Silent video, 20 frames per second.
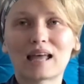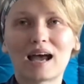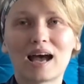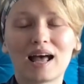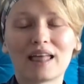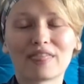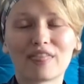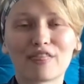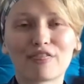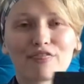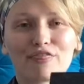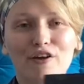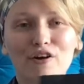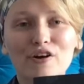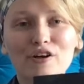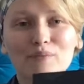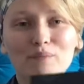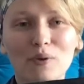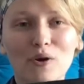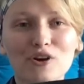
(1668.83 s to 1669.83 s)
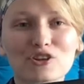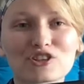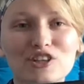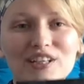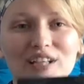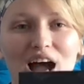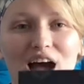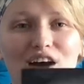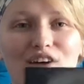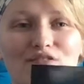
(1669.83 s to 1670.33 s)
the third project
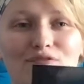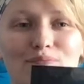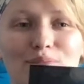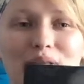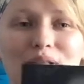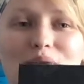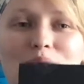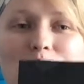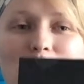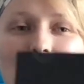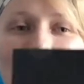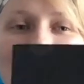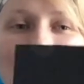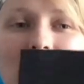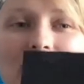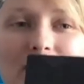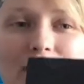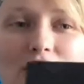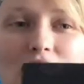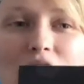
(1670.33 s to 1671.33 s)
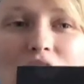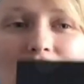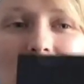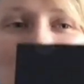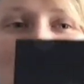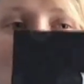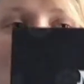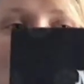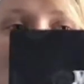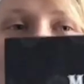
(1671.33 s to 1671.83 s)
I've been working on
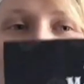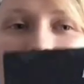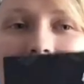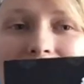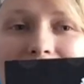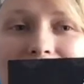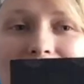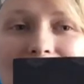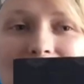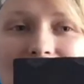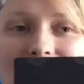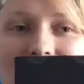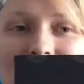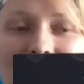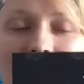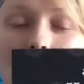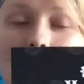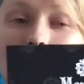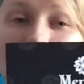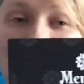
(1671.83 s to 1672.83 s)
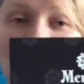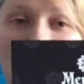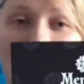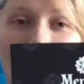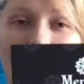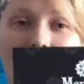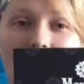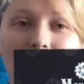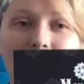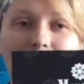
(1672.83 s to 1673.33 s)
was the
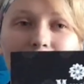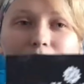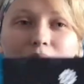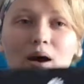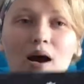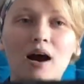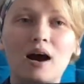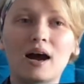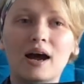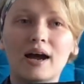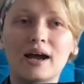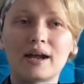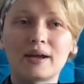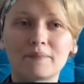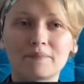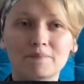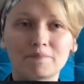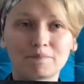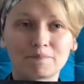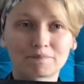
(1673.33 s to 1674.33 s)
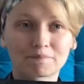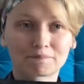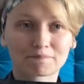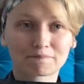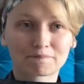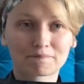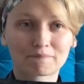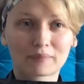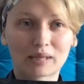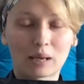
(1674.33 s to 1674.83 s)
Summertime by
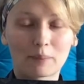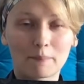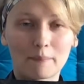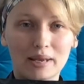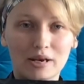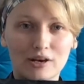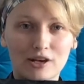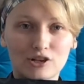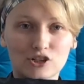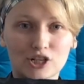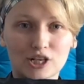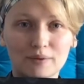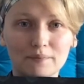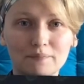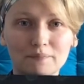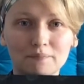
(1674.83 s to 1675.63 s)
Merejka.